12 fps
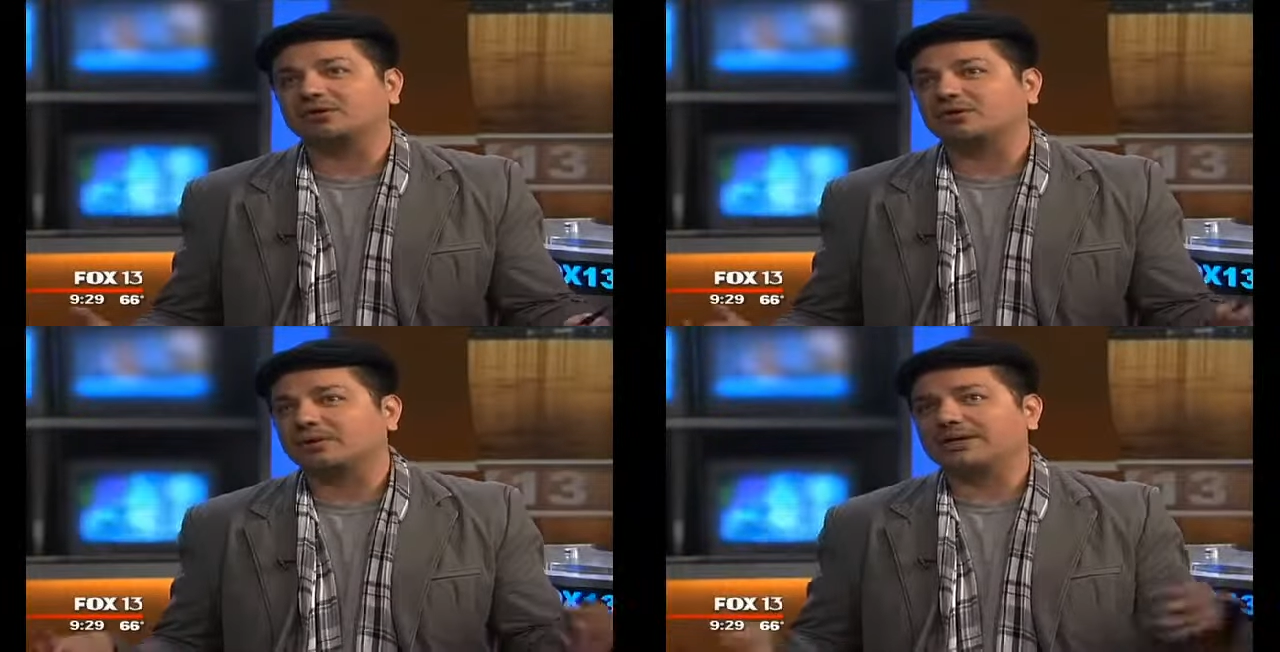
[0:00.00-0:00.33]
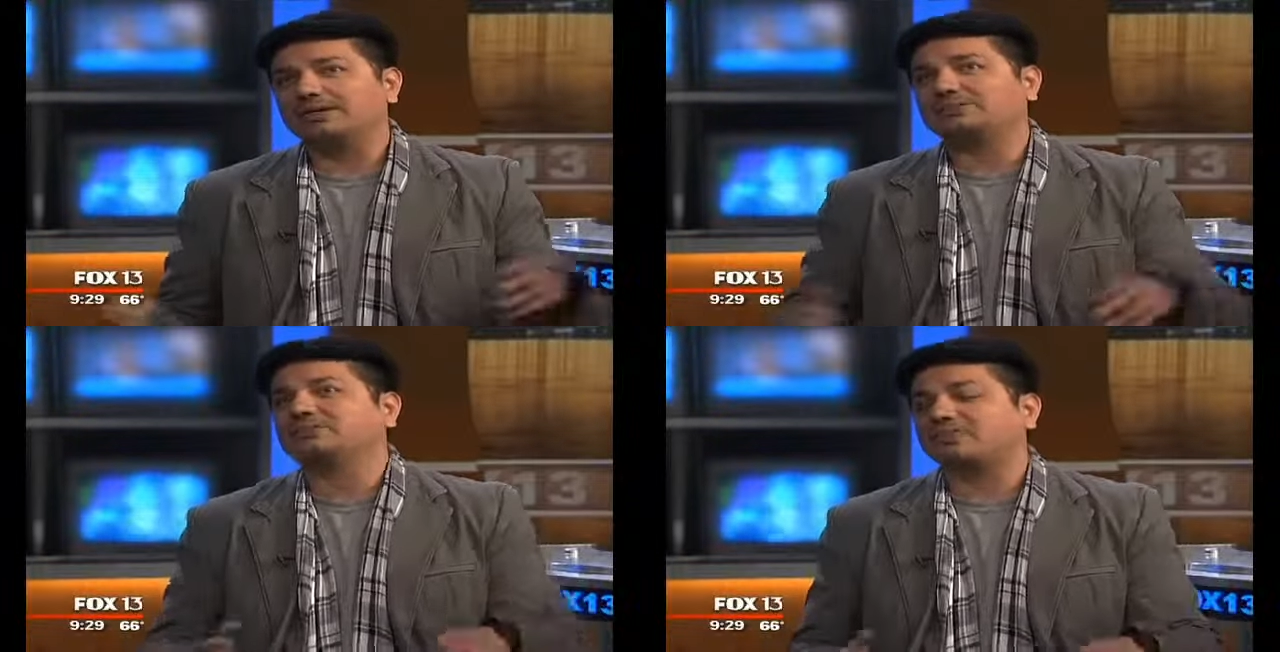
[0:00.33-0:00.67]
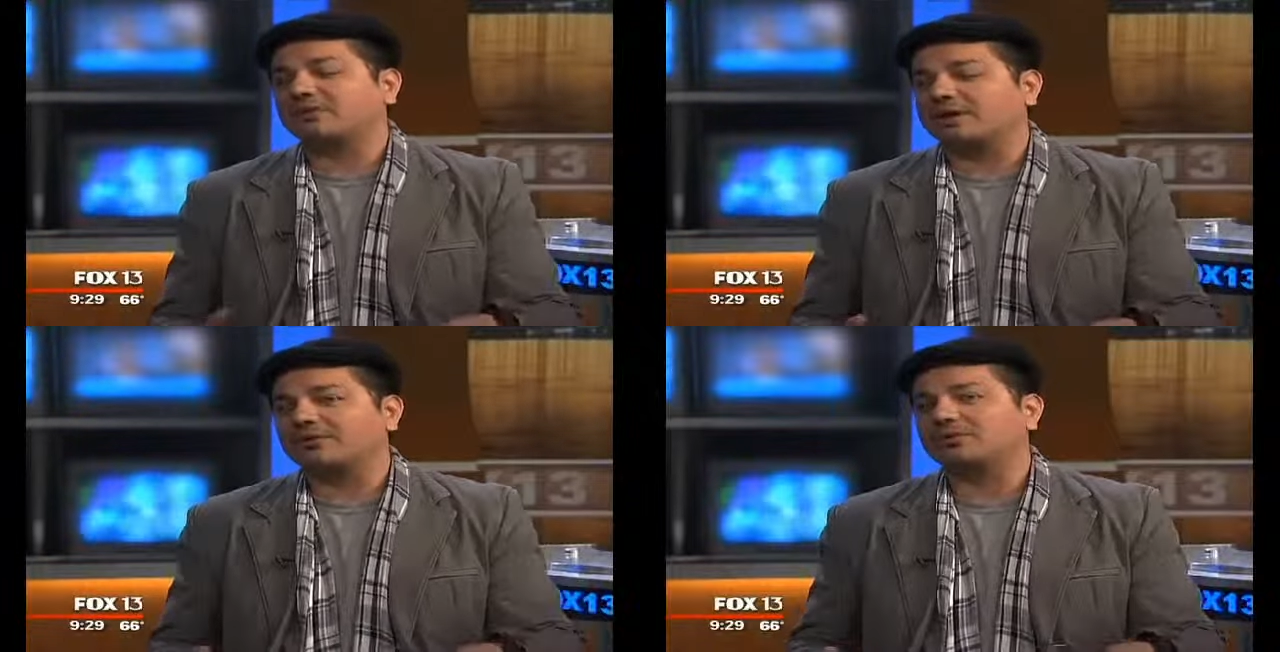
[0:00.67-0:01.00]
crazy
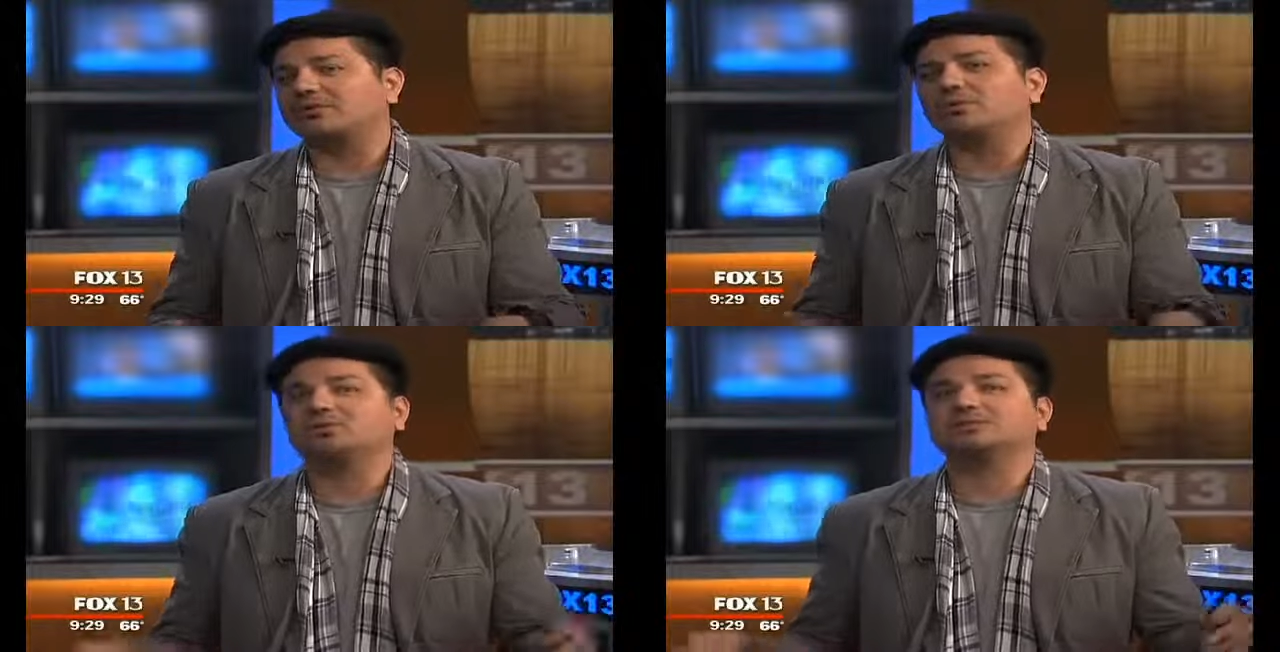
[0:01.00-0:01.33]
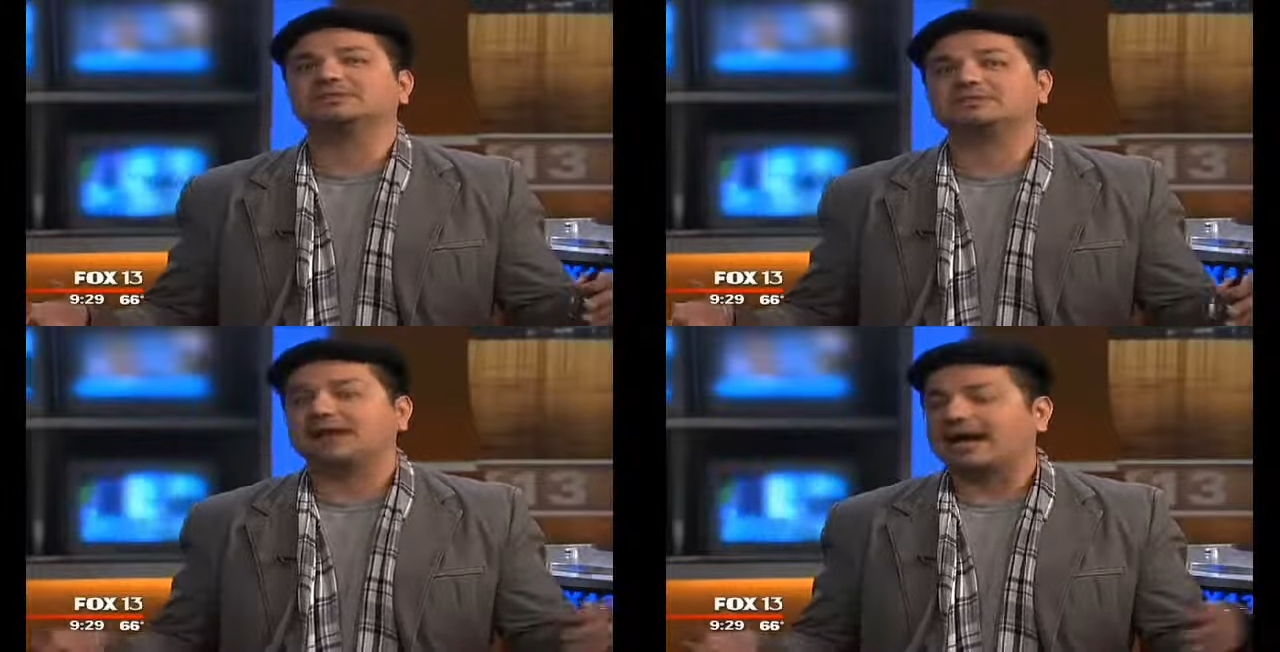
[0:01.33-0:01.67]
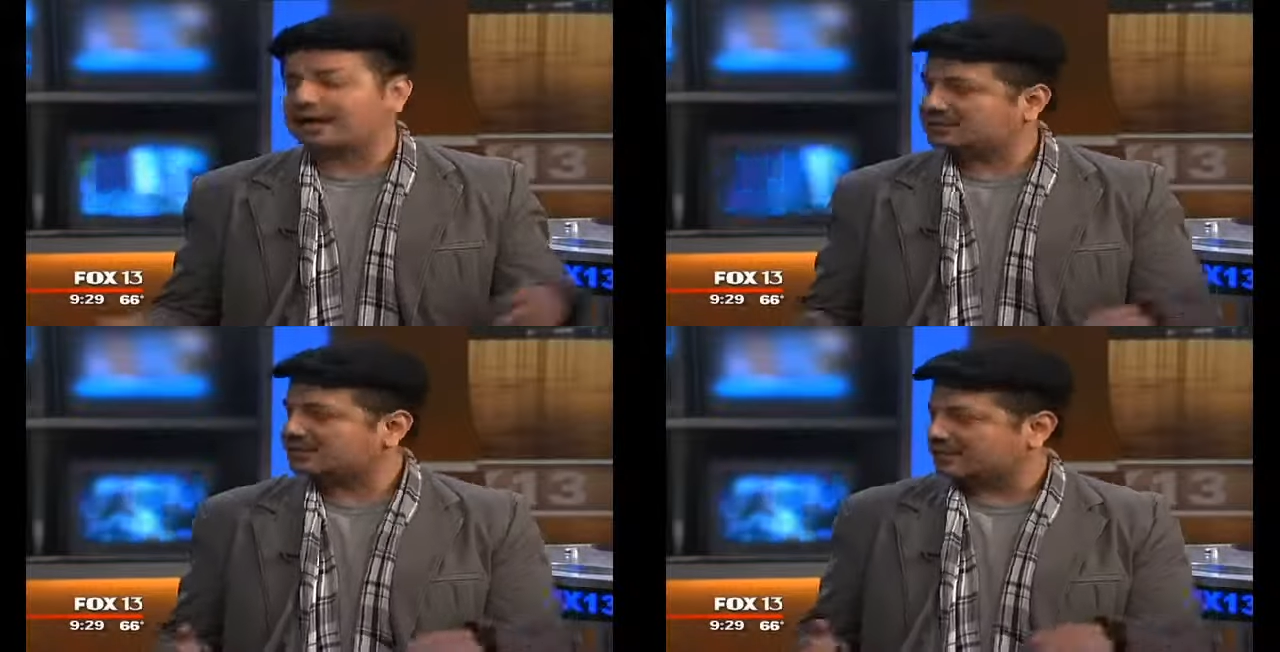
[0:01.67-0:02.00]
brother who
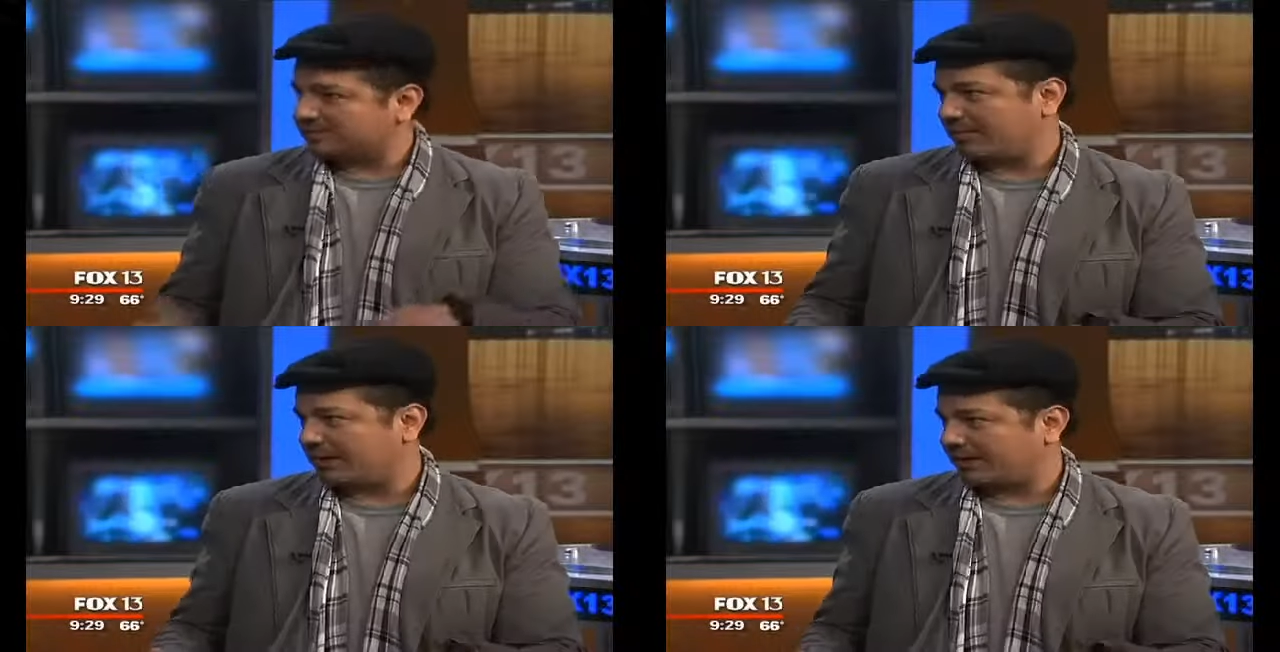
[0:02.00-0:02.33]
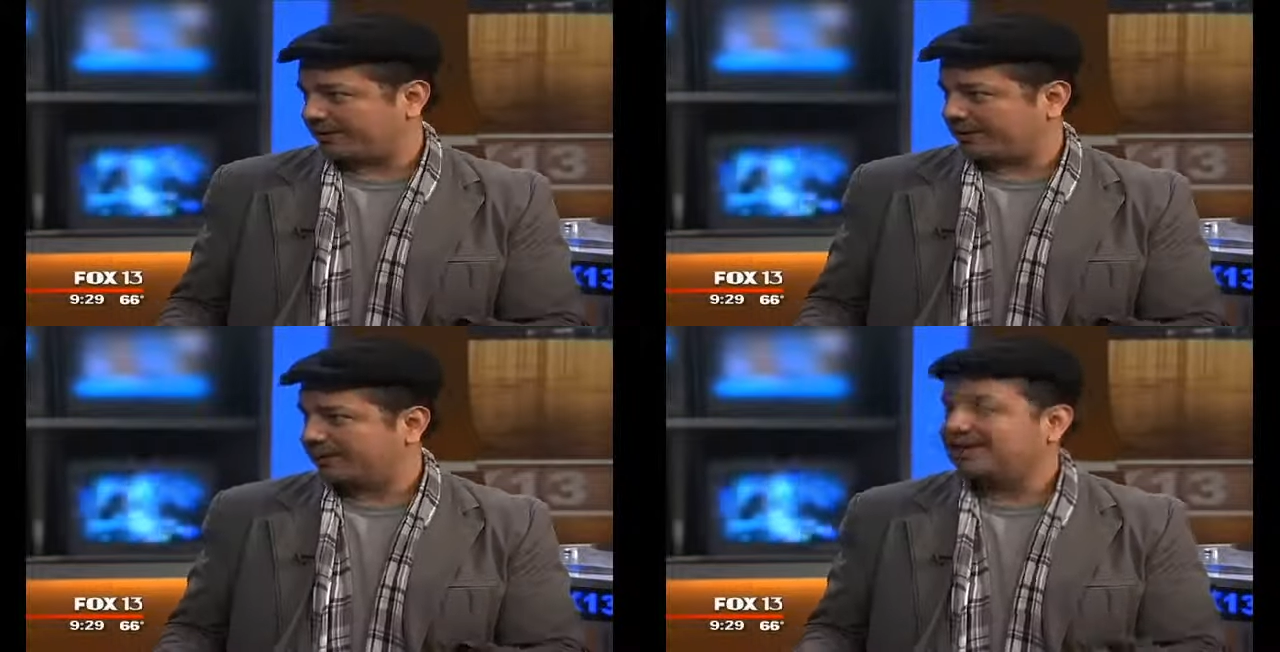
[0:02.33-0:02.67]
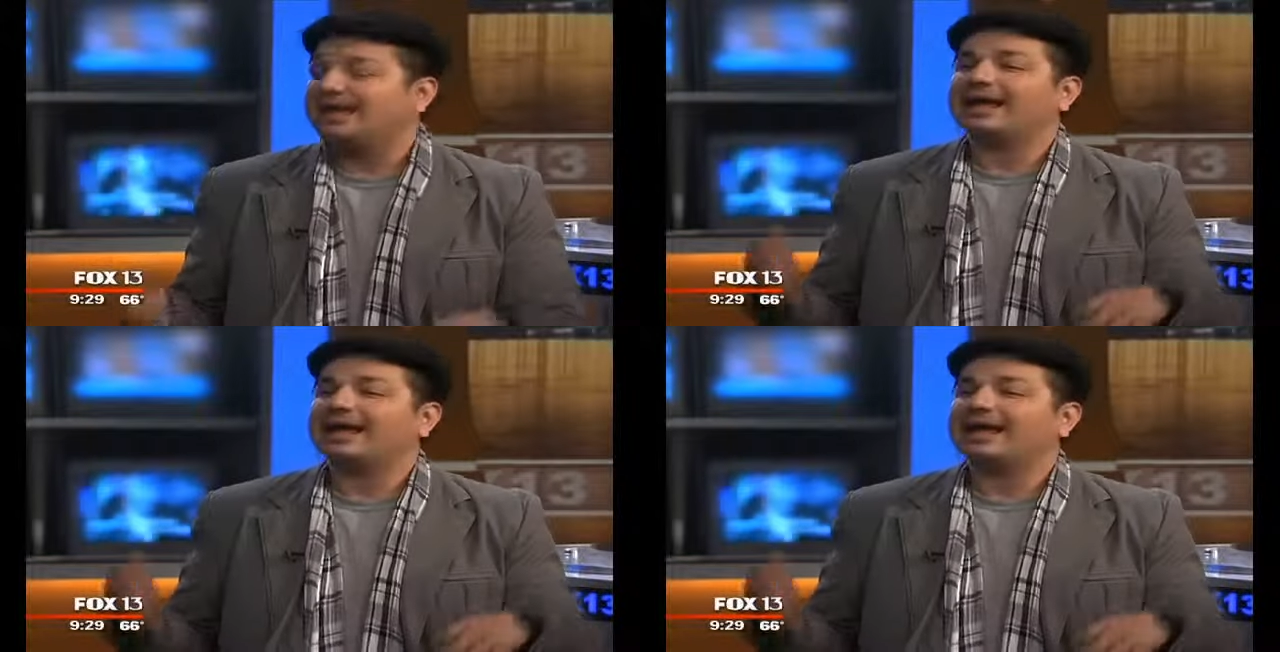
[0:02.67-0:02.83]
decides to get married,